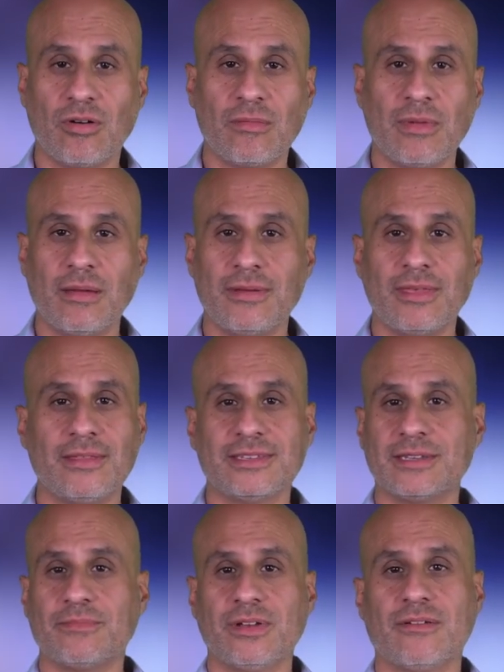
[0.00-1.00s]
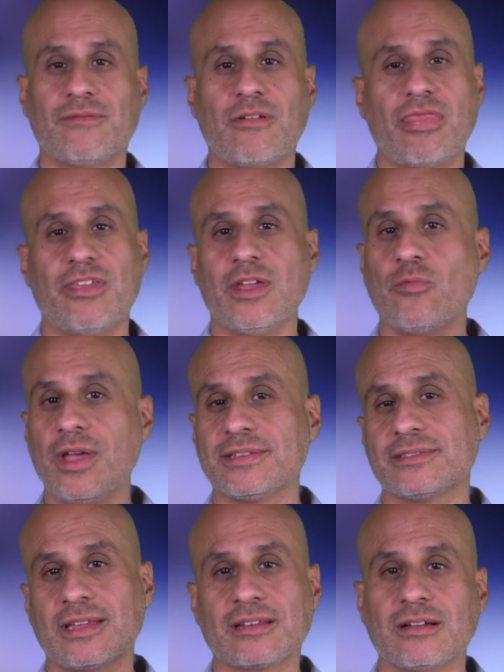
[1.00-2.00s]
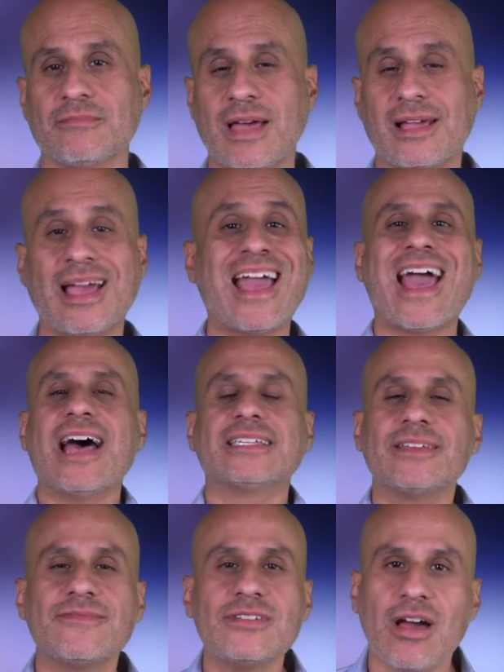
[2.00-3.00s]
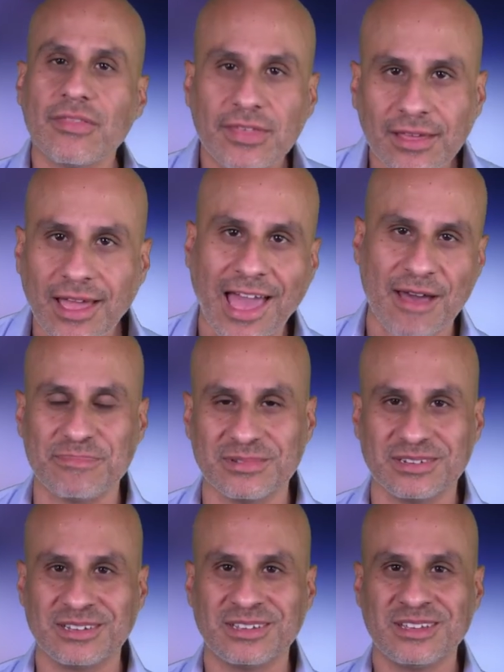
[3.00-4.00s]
or maybe they disappear for three weeks and then come back as if nothing happened.